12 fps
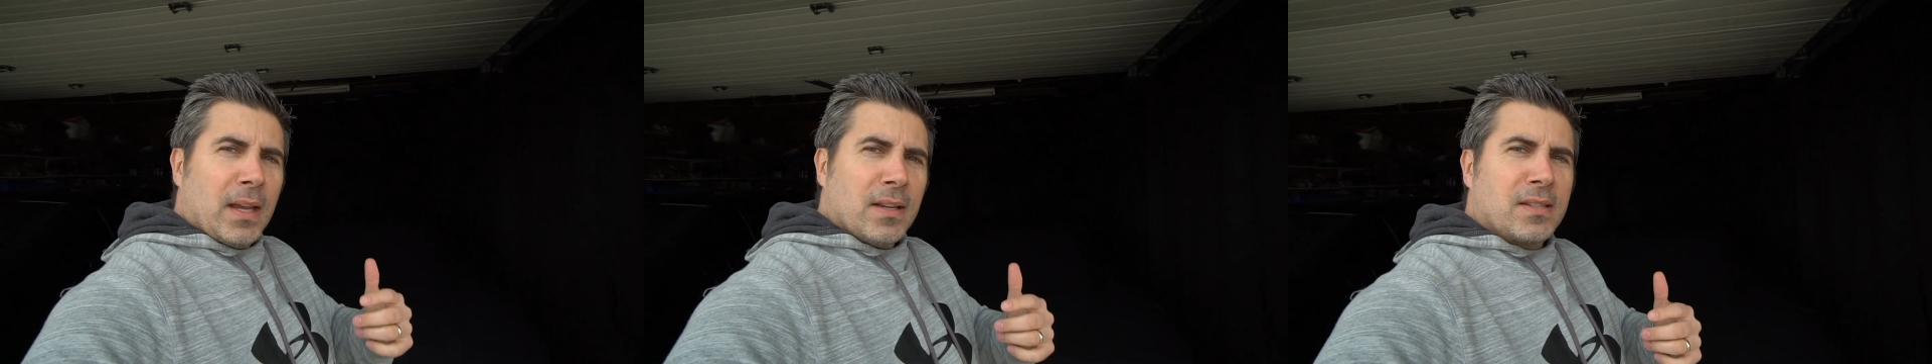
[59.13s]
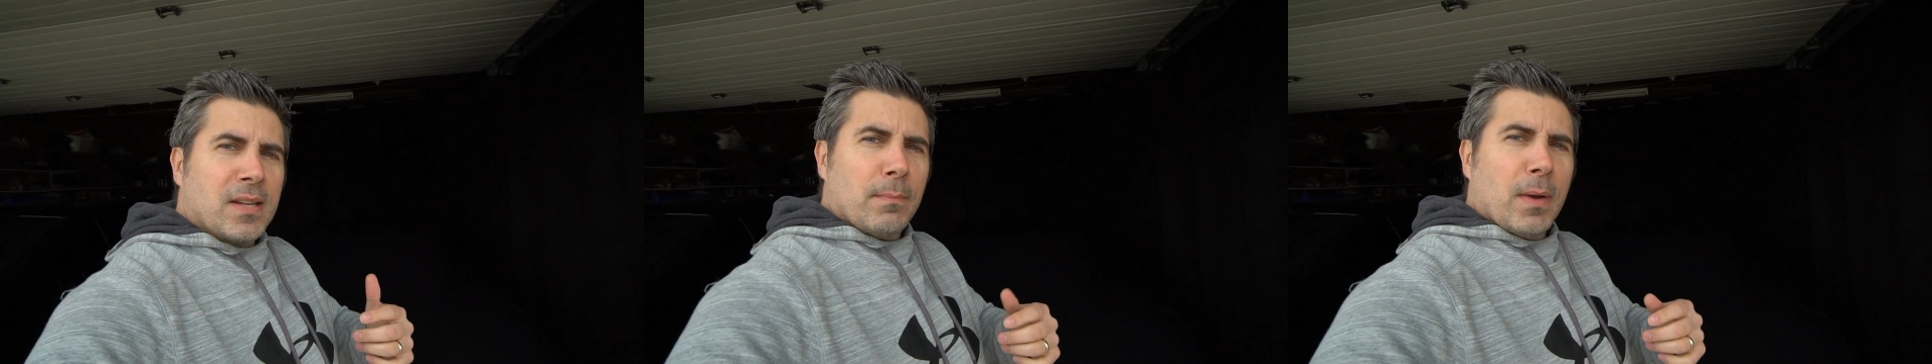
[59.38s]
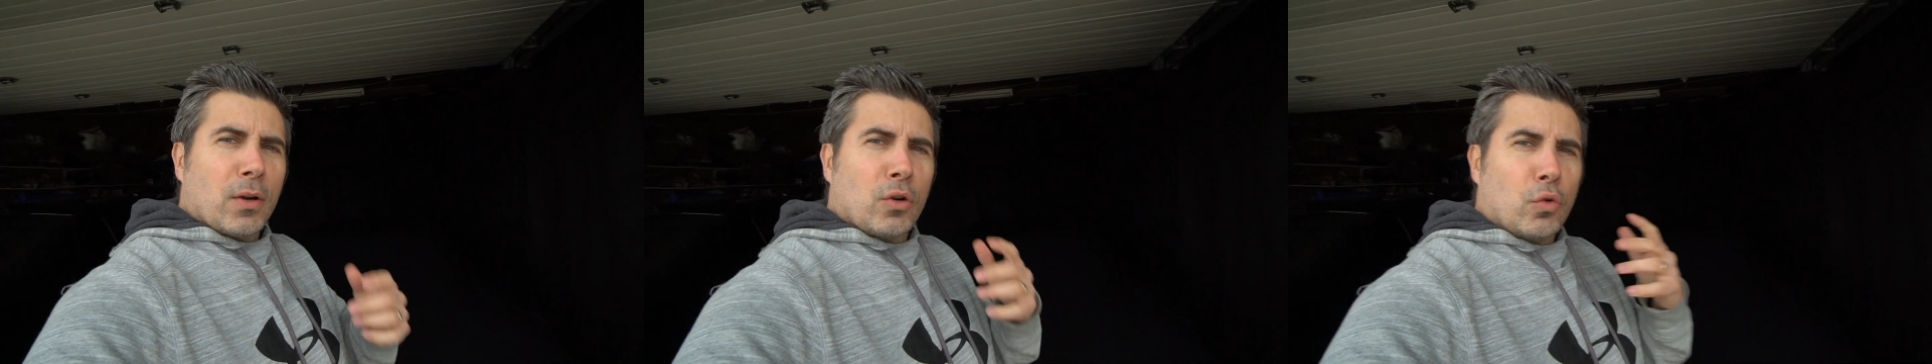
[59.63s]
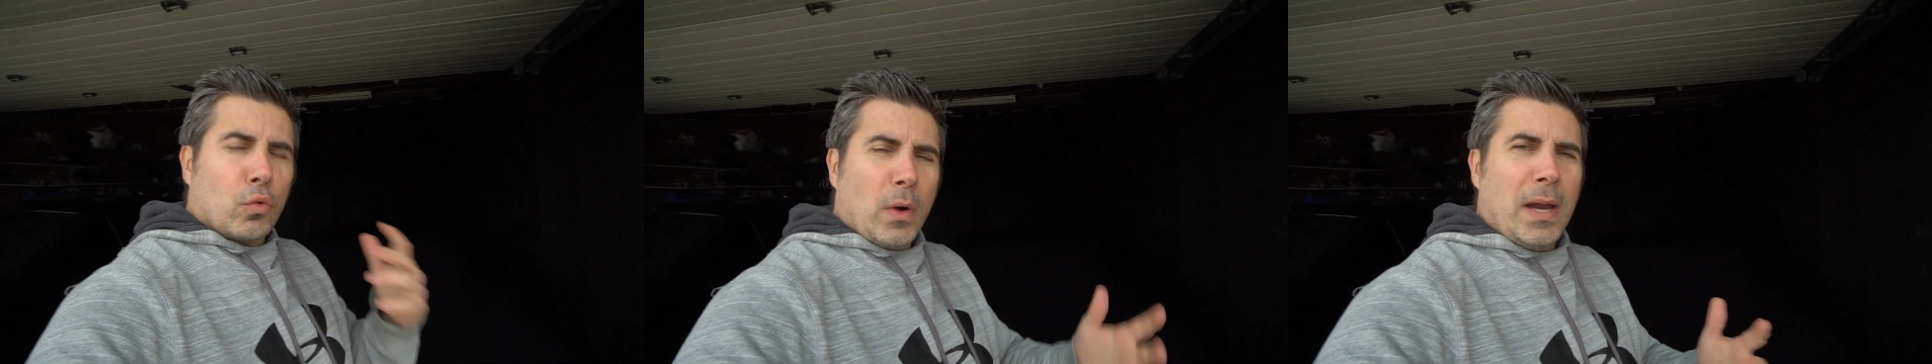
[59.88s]
some
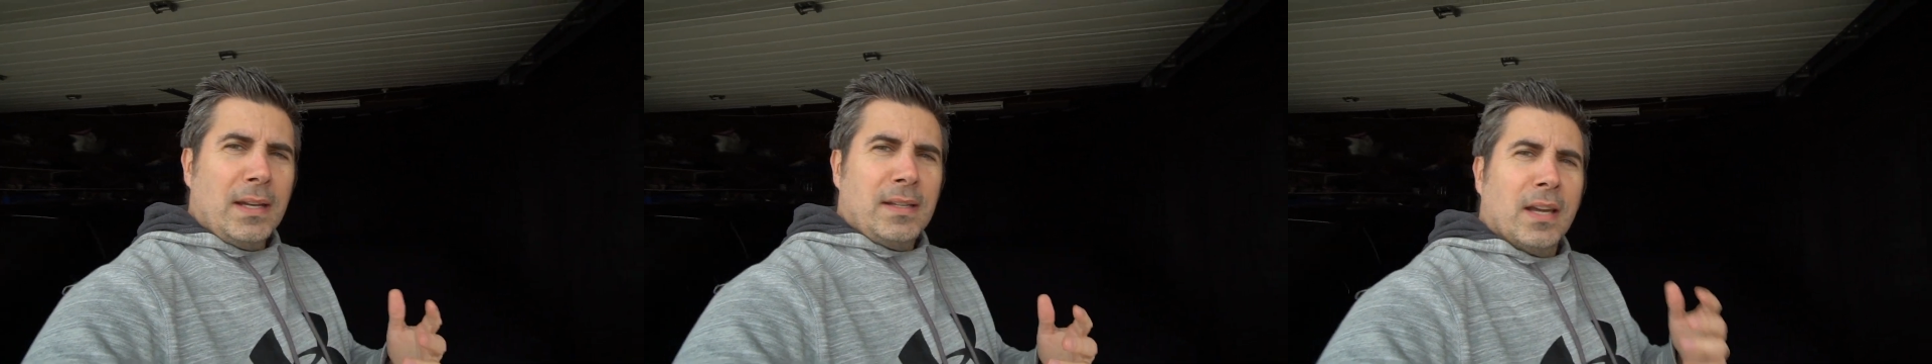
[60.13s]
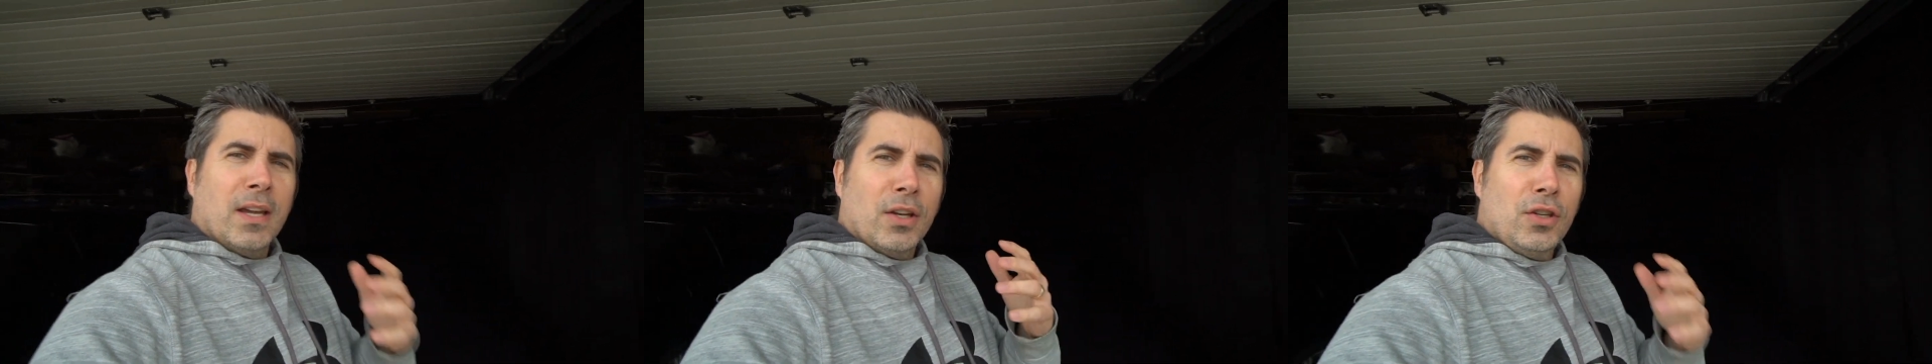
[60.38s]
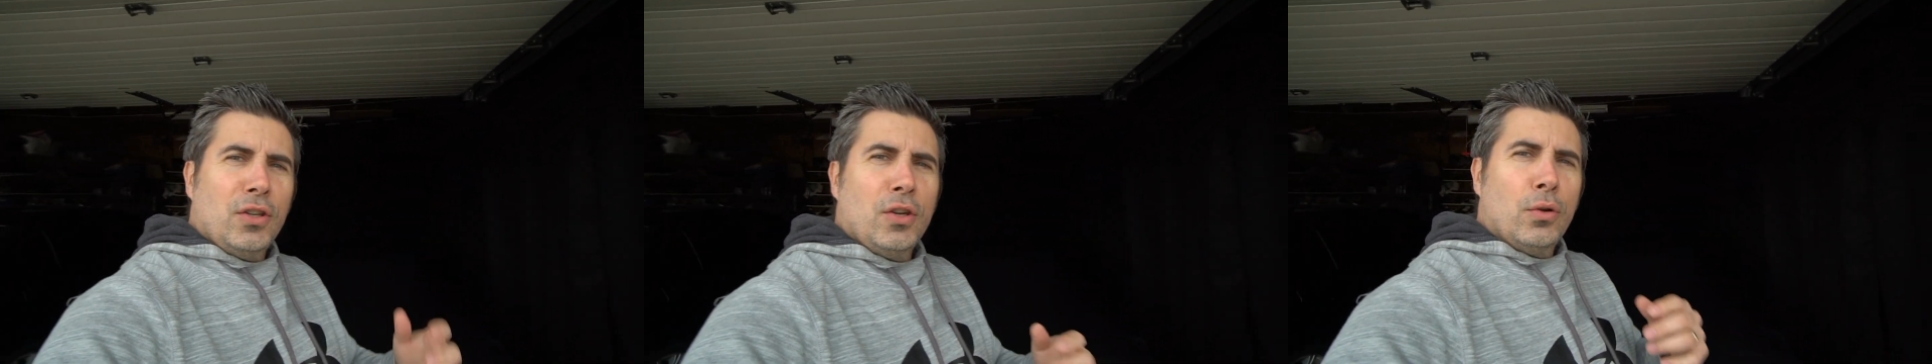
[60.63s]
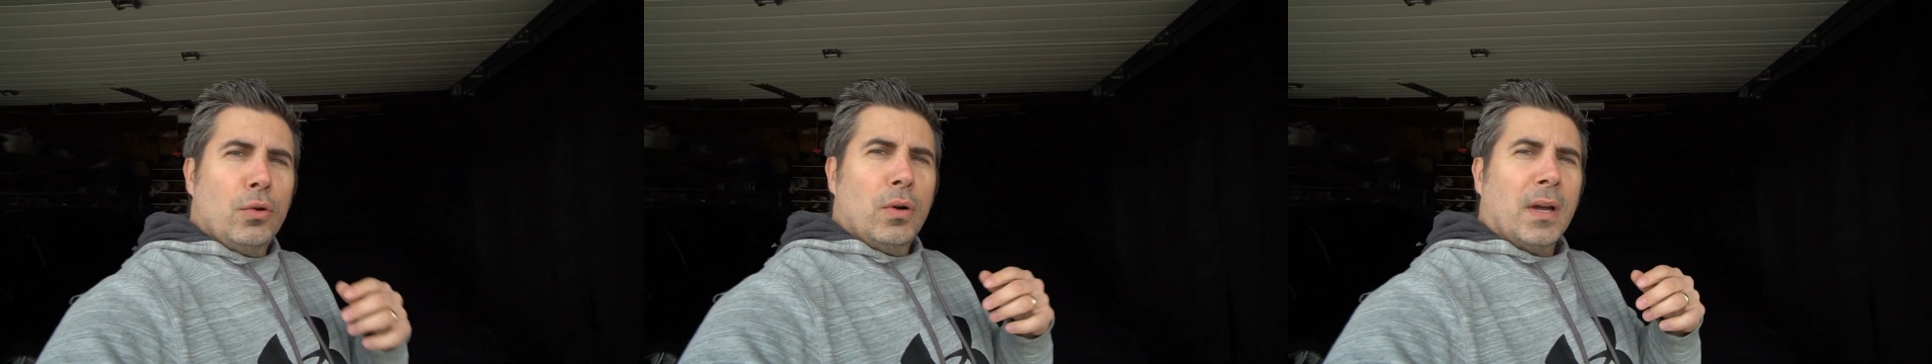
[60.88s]
great
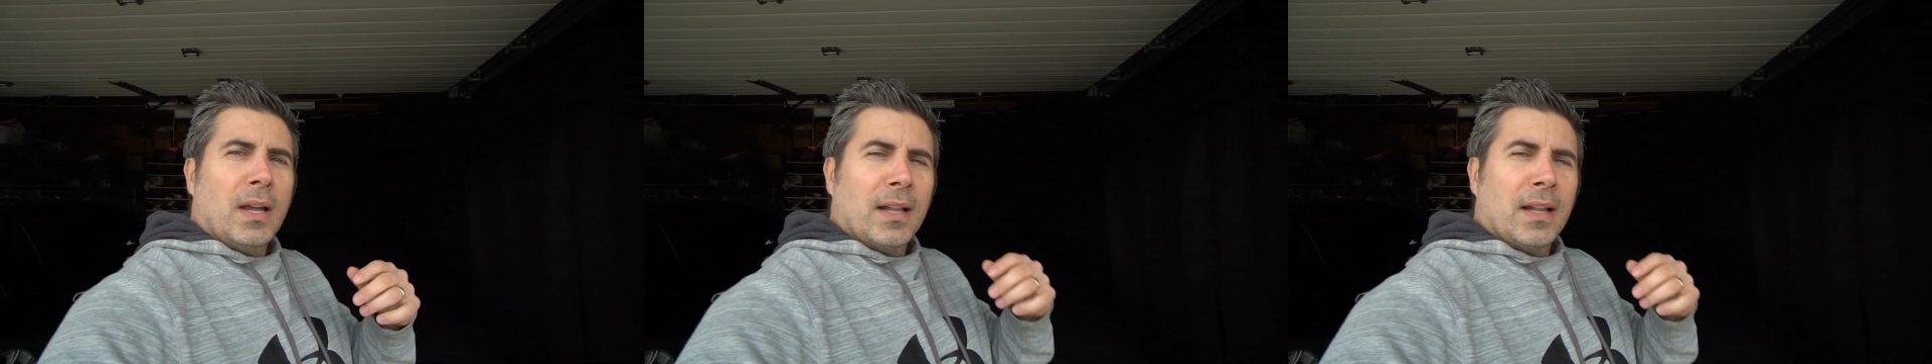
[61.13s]
new